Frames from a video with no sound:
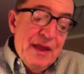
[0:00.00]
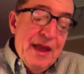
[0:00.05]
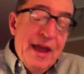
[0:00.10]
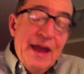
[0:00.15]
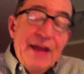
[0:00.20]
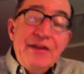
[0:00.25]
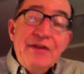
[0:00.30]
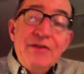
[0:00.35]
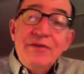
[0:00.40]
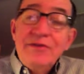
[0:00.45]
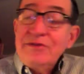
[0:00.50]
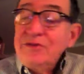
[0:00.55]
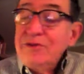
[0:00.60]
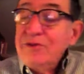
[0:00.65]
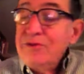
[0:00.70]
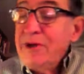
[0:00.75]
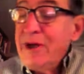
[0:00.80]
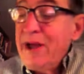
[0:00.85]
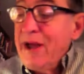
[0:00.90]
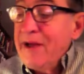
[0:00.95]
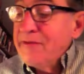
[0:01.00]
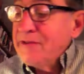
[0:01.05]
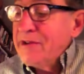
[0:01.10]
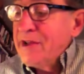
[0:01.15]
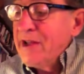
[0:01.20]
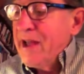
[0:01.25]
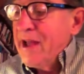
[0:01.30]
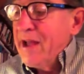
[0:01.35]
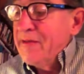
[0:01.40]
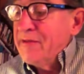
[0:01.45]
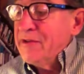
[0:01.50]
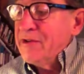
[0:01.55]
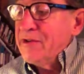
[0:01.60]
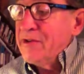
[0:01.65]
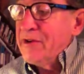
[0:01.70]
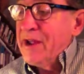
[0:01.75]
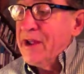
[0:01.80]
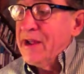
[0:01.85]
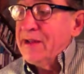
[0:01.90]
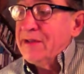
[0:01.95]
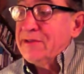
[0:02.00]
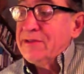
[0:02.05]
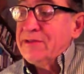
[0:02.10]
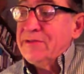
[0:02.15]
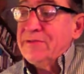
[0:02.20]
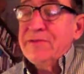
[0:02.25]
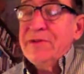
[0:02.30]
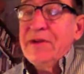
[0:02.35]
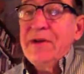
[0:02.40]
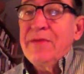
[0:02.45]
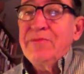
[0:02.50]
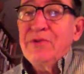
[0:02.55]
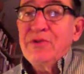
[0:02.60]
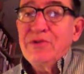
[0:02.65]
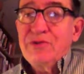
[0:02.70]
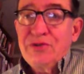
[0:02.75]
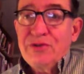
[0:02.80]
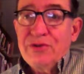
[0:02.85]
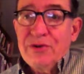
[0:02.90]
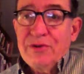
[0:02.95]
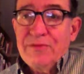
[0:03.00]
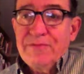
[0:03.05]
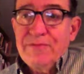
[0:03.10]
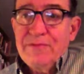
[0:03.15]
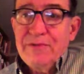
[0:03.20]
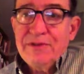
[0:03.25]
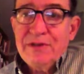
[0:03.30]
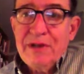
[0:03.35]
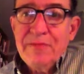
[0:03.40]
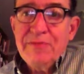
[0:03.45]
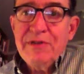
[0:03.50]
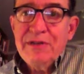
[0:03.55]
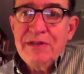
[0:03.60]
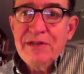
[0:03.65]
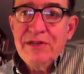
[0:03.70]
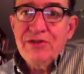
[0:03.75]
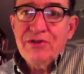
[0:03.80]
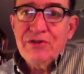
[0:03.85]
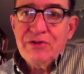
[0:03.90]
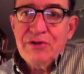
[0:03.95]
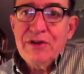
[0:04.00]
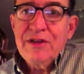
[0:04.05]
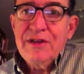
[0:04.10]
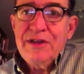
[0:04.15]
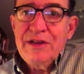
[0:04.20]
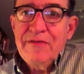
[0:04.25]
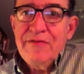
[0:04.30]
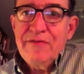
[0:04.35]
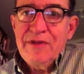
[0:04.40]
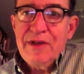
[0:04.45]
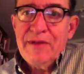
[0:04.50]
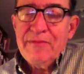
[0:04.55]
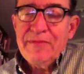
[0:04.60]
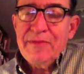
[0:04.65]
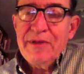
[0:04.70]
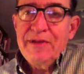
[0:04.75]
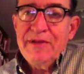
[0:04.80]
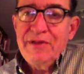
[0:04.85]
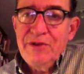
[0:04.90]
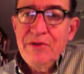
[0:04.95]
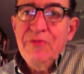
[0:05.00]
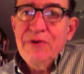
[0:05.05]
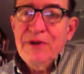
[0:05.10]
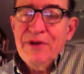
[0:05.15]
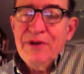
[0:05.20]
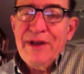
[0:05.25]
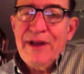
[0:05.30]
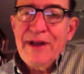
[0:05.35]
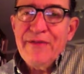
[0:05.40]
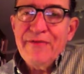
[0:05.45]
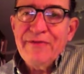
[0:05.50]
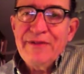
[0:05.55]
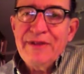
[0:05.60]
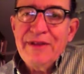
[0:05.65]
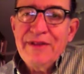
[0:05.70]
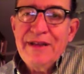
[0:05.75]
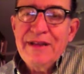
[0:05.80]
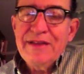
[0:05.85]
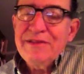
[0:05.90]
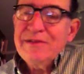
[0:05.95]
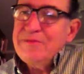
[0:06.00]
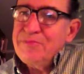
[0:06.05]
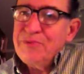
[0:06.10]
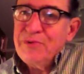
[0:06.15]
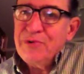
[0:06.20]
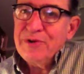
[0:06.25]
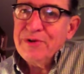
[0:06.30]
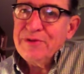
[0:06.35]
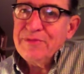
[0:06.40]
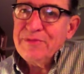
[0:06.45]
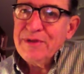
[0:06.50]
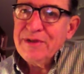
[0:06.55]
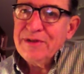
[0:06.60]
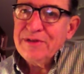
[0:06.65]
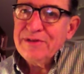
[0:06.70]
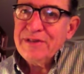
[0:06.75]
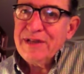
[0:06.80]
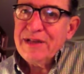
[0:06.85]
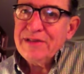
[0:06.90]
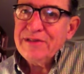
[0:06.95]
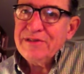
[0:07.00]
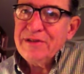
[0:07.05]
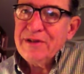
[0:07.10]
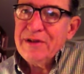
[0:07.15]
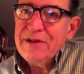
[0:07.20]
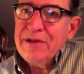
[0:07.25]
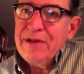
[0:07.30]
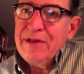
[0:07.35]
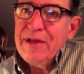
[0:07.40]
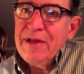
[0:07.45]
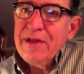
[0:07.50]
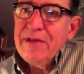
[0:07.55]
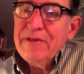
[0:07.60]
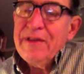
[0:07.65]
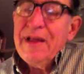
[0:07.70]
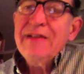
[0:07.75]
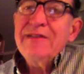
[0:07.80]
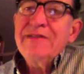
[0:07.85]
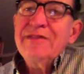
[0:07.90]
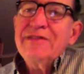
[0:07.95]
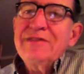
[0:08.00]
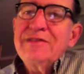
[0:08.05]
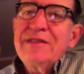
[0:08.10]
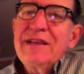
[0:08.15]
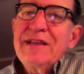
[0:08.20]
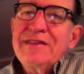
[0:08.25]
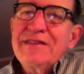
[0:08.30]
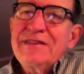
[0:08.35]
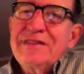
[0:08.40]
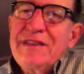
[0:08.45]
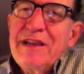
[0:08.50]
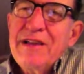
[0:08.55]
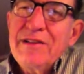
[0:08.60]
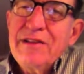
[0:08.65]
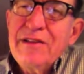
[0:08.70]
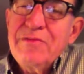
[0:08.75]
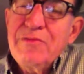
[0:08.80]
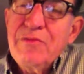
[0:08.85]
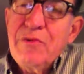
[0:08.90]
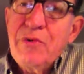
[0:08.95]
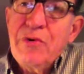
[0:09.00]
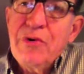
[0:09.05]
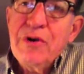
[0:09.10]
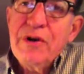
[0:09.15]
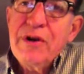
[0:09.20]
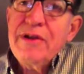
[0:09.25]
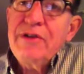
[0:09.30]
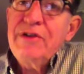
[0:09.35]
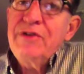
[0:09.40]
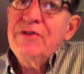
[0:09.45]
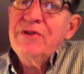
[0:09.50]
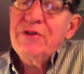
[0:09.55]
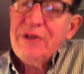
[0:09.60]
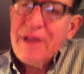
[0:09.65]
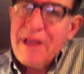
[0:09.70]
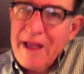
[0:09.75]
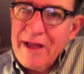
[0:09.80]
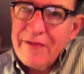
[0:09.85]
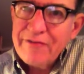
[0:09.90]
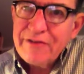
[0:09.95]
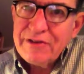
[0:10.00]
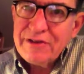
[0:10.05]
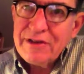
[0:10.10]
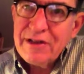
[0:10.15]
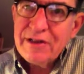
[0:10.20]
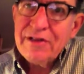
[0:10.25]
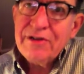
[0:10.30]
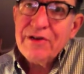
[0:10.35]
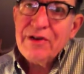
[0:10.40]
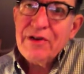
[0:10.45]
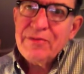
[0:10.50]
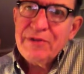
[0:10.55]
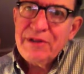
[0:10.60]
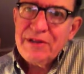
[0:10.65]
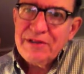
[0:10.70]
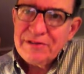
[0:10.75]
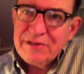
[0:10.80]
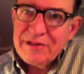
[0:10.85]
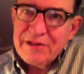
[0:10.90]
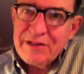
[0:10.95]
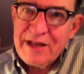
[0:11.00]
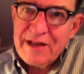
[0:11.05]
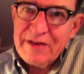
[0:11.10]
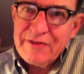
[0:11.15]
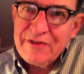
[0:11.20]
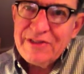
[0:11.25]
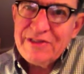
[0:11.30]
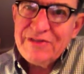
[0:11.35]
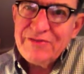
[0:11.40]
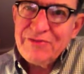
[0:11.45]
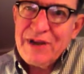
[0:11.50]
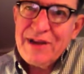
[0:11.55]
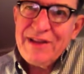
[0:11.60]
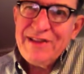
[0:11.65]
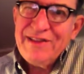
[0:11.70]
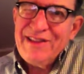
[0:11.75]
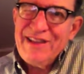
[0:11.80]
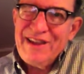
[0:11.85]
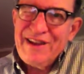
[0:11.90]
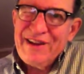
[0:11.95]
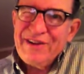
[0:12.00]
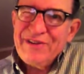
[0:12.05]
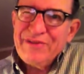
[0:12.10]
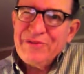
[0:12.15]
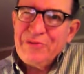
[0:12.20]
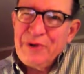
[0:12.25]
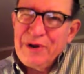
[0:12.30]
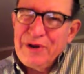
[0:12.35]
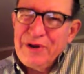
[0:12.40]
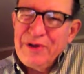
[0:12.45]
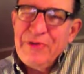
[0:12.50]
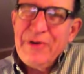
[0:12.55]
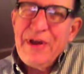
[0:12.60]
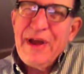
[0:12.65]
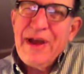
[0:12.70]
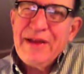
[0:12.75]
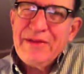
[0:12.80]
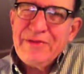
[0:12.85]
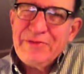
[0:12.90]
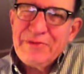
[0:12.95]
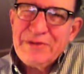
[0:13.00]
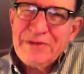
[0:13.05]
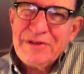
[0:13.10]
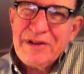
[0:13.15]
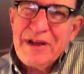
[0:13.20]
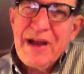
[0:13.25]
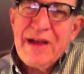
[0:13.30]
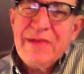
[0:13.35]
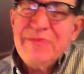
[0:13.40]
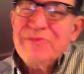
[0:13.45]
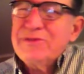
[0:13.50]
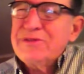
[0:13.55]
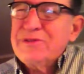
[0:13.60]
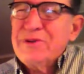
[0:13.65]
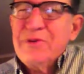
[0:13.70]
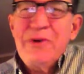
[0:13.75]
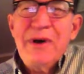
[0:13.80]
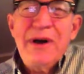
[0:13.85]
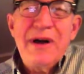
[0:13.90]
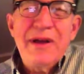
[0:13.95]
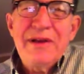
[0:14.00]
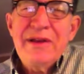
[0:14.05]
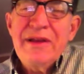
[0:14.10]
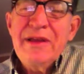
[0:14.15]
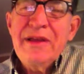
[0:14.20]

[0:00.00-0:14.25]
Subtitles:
And you do have to have in your hands a brochure, something that you're going to give them, and you will have, and that's important because that's telling more, and you don't have to tell it all because a lot of it's right there where you're at with time and so on.